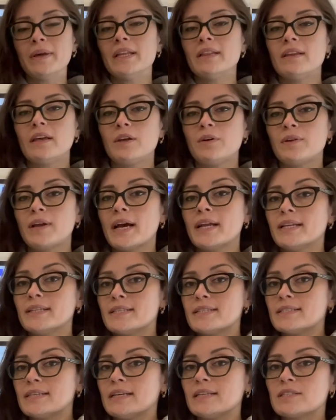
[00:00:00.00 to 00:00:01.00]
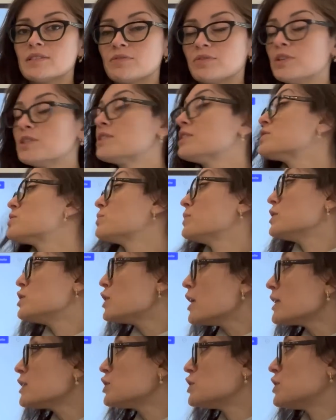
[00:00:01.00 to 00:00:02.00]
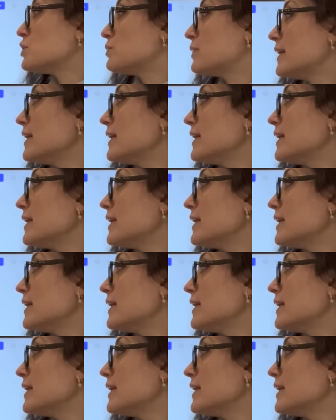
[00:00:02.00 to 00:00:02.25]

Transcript: in the United States versus rejection